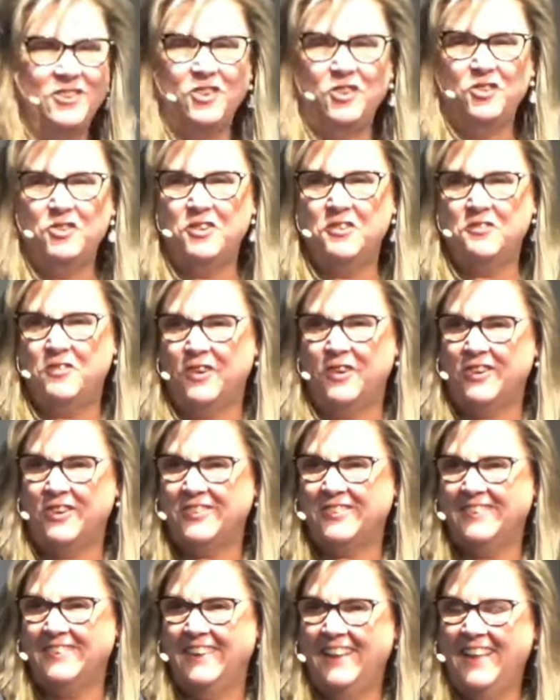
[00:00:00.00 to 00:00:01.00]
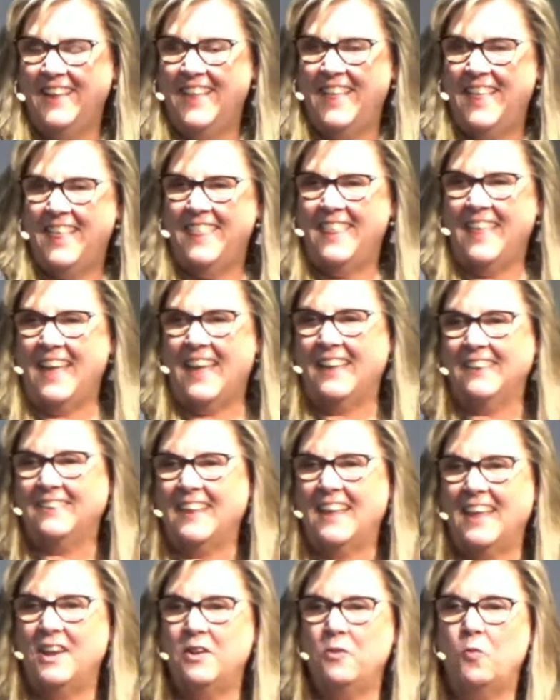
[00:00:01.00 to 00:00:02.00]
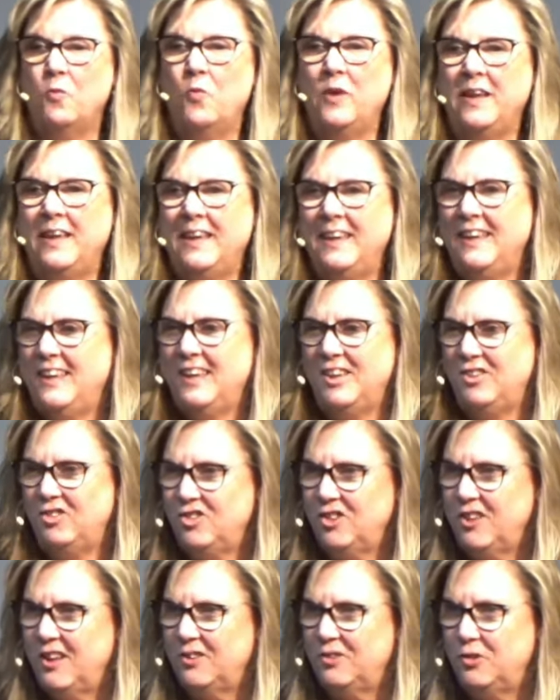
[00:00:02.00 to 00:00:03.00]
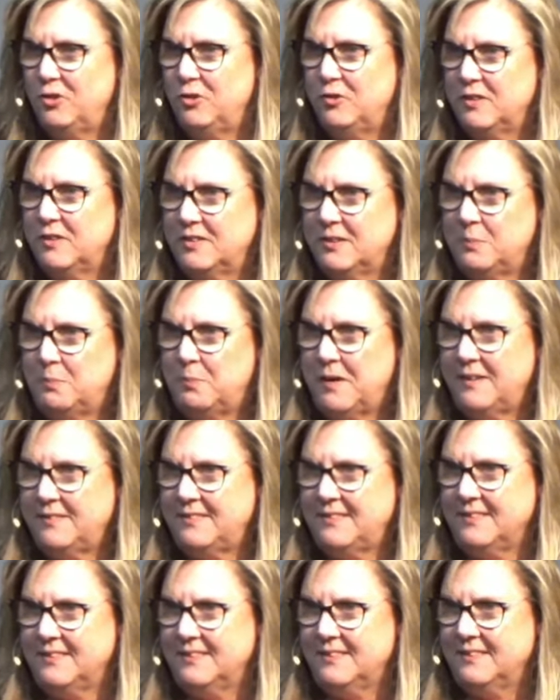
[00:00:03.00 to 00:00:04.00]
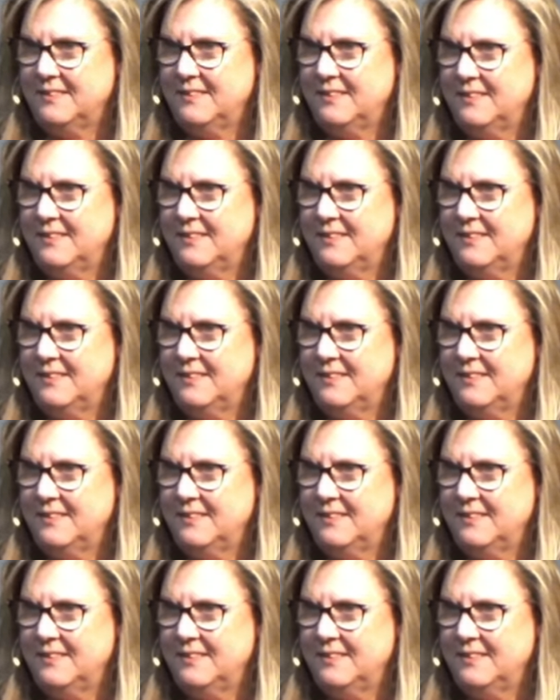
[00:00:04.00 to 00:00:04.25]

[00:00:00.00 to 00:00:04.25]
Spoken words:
in the universe and that we each get to express it